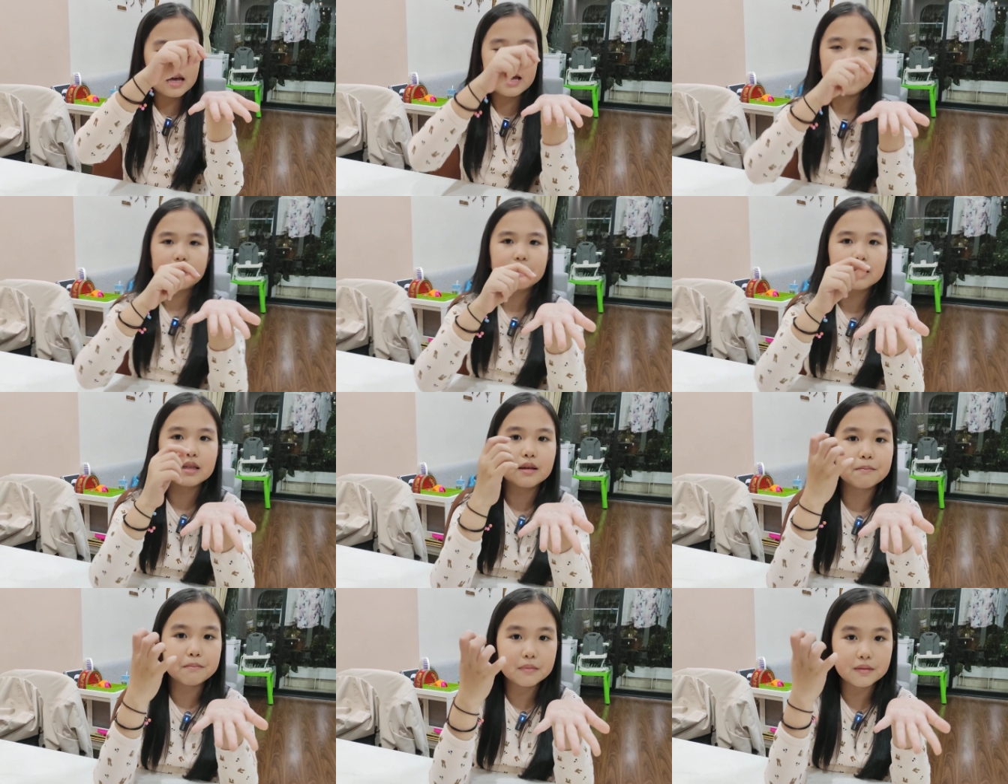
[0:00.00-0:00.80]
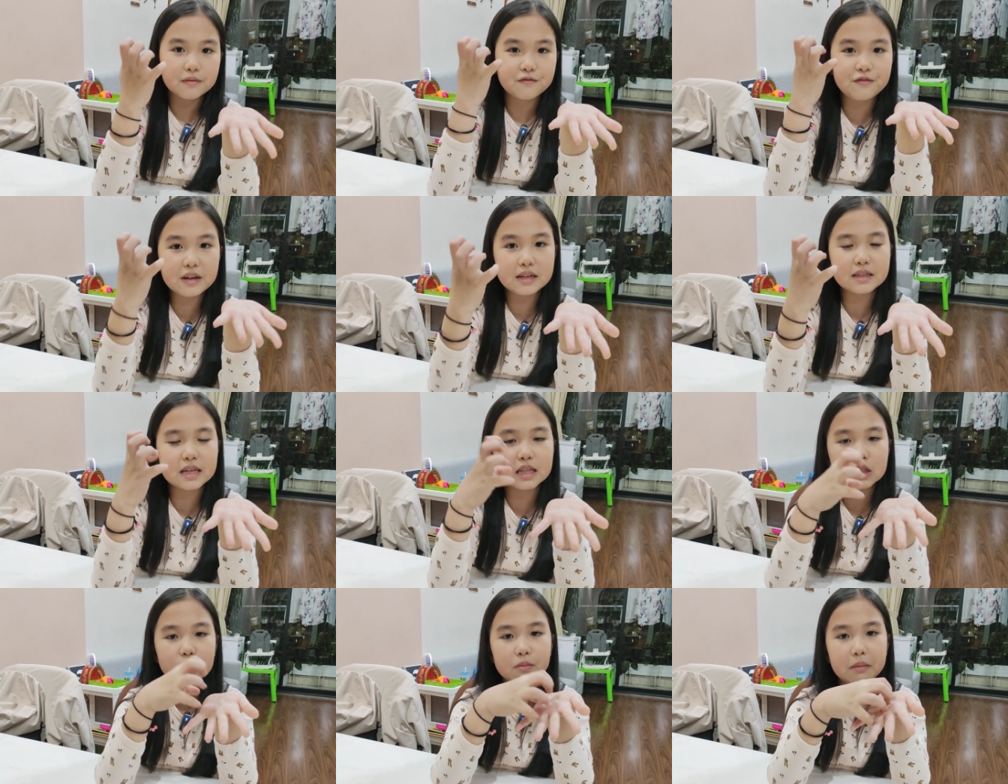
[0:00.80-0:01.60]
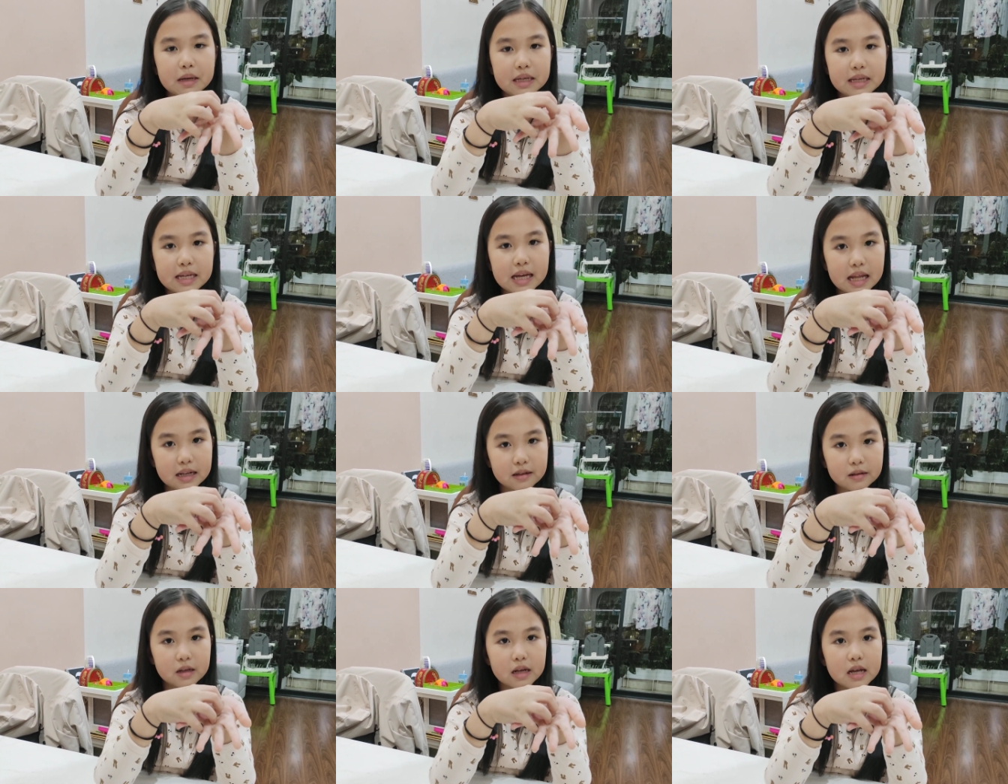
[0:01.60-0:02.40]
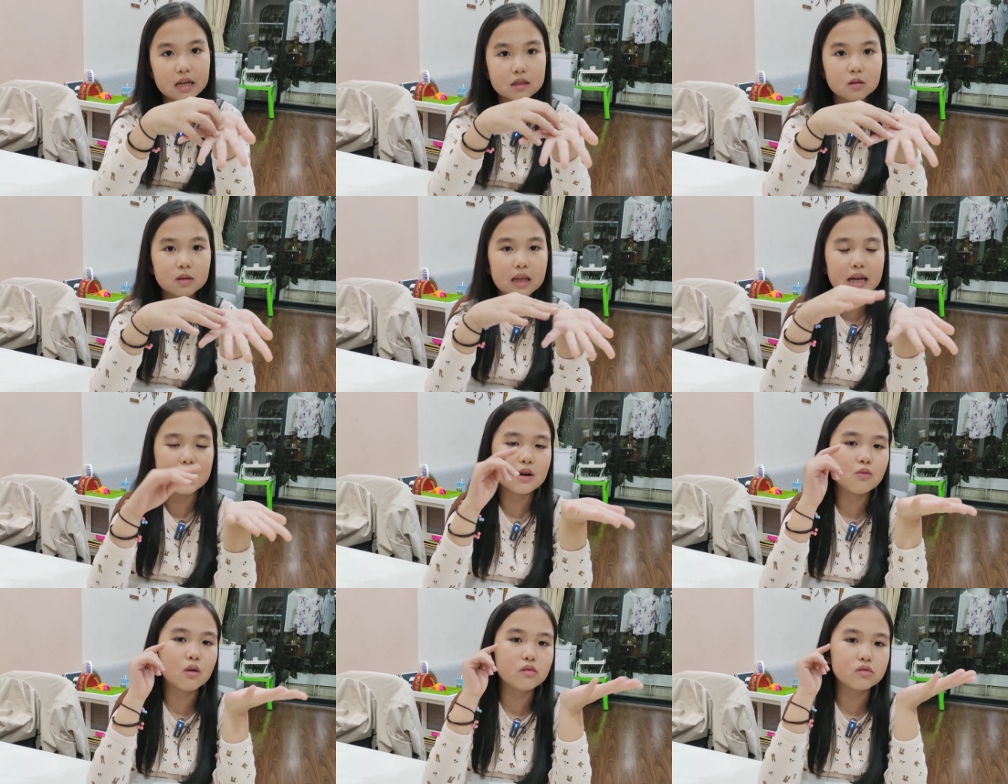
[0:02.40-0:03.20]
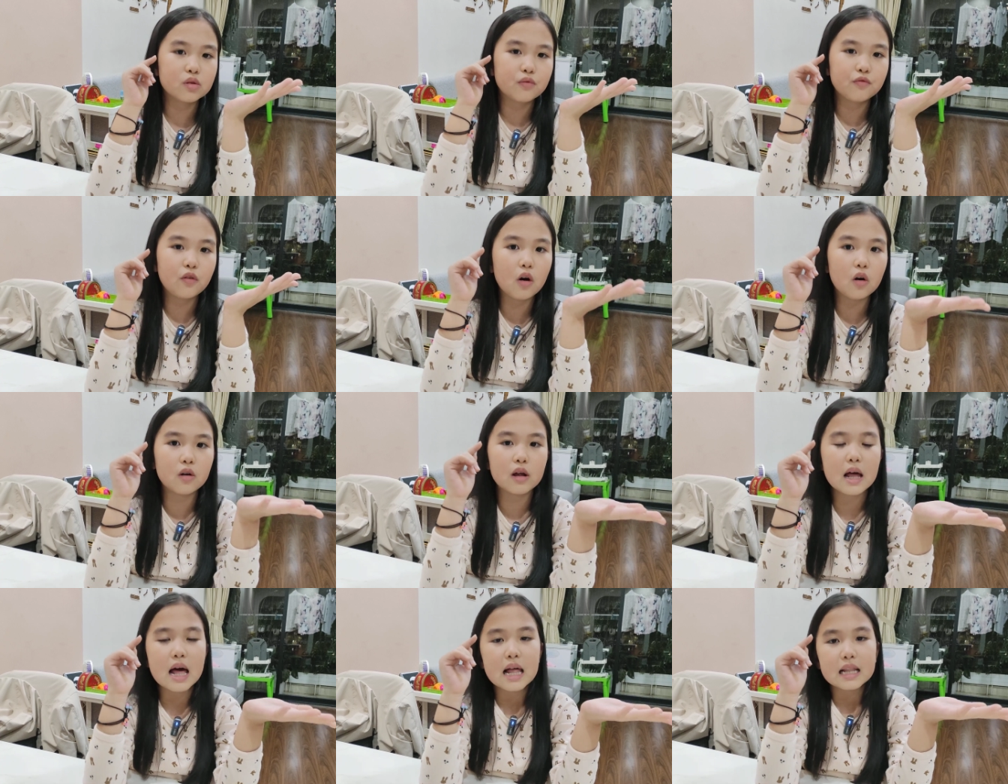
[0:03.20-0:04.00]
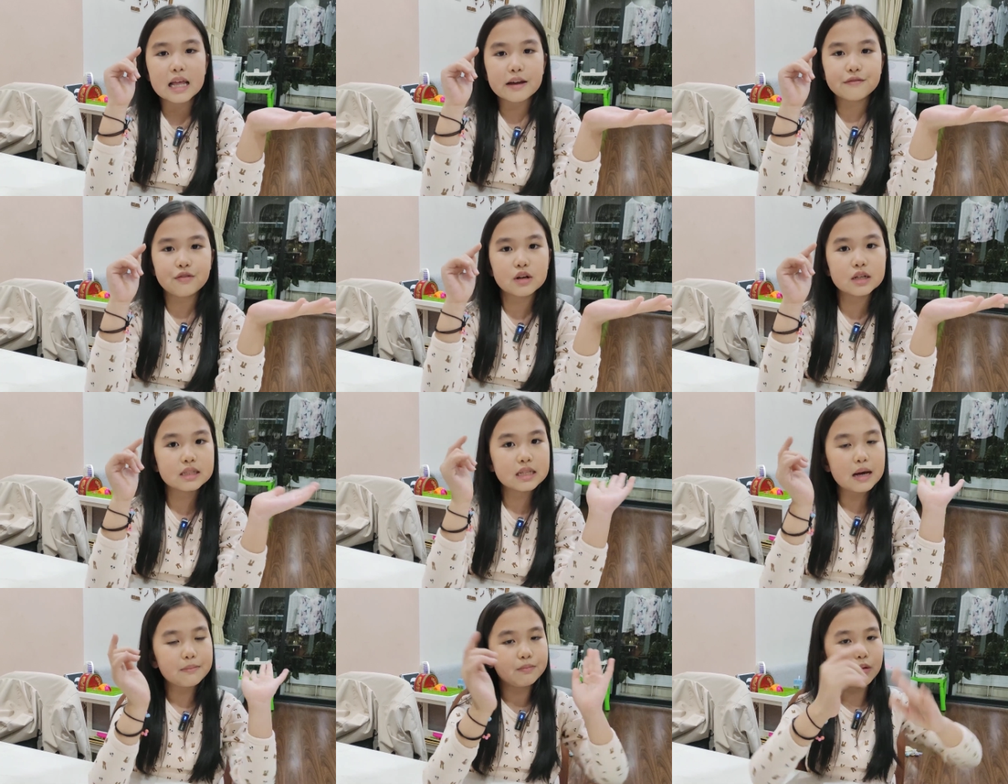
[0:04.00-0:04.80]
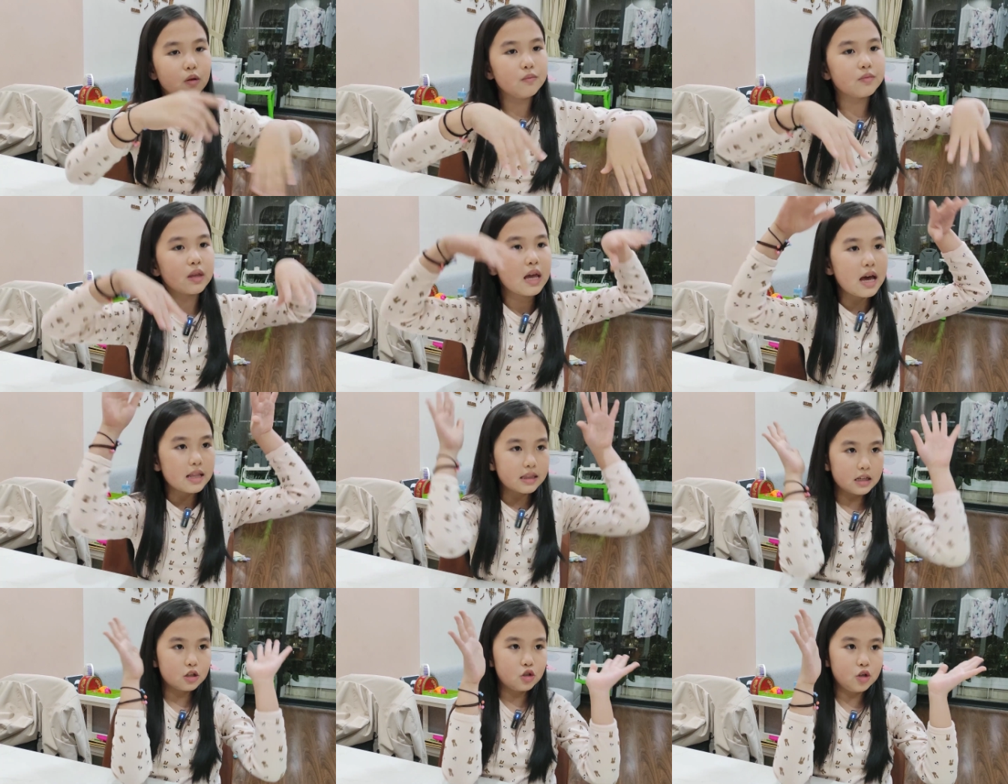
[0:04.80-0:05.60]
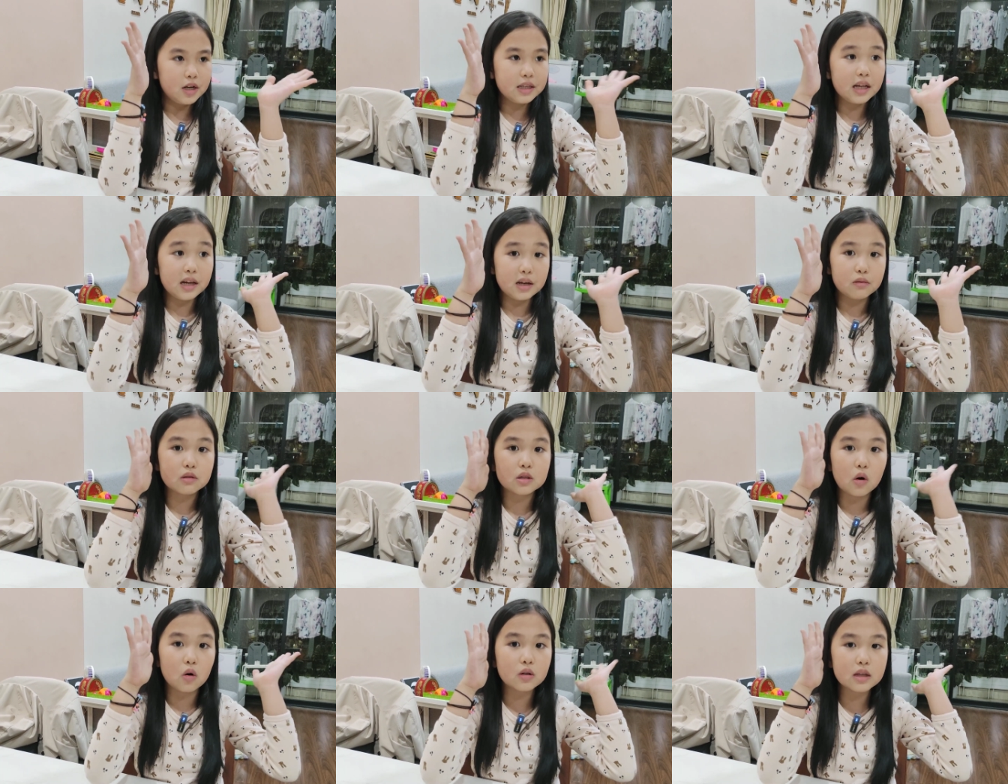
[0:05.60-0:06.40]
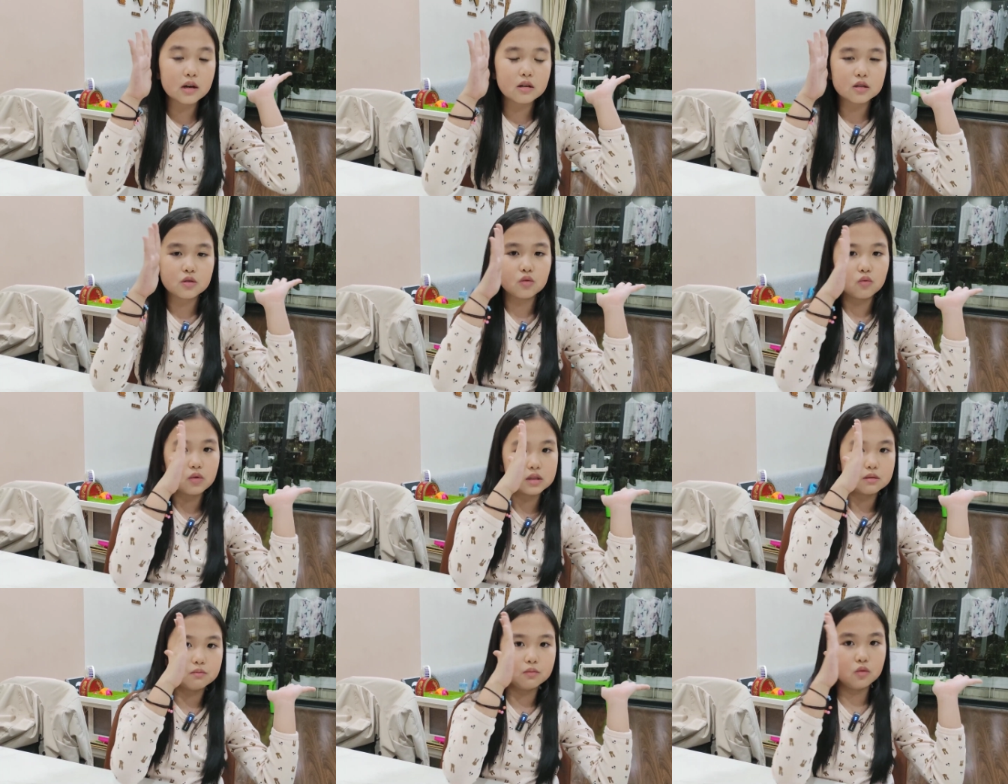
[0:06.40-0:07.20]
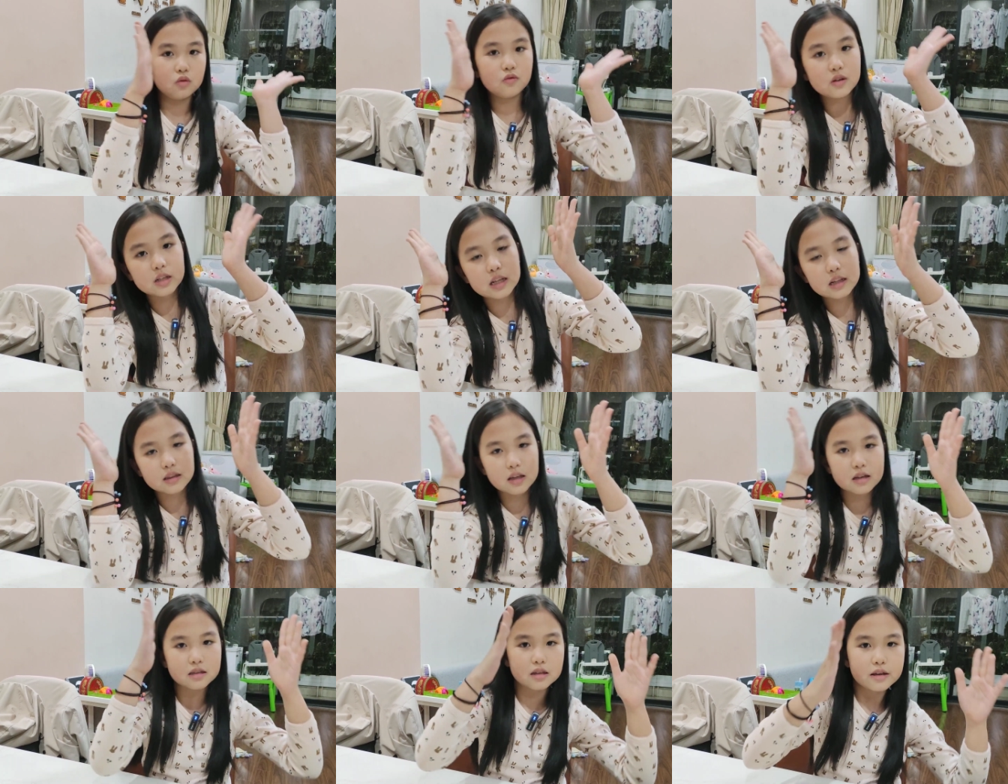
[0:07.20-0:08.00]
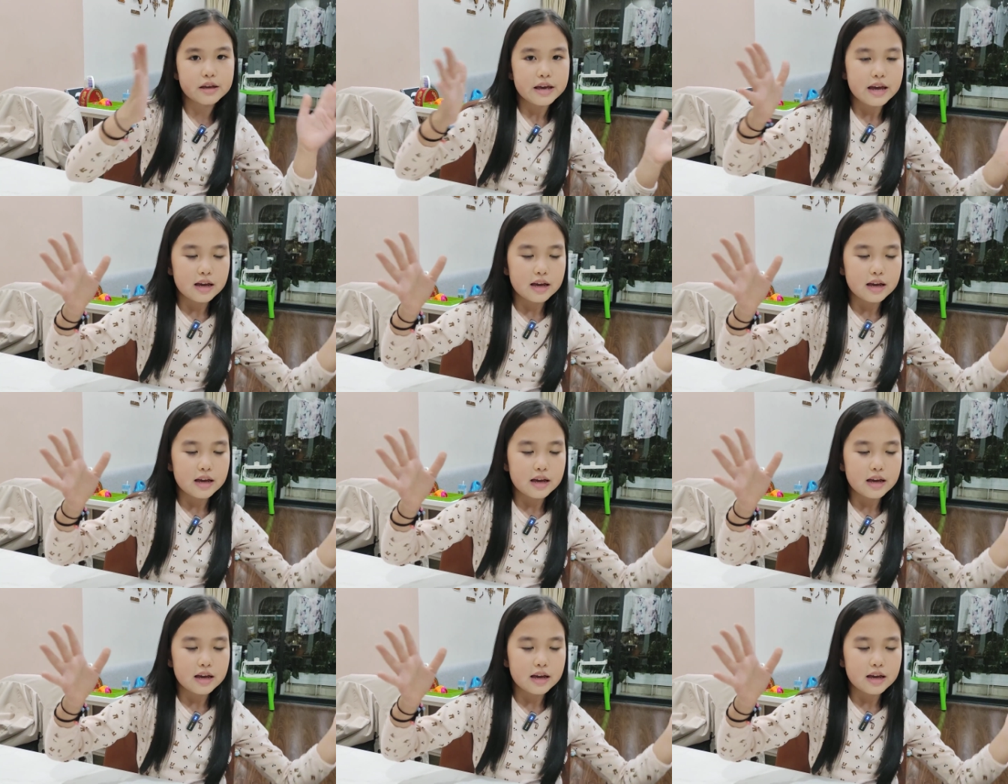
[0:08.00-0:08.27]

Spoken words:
its feet into my hand, so that it won't fall. Like for example, the tree that it was holding onto was moving like this.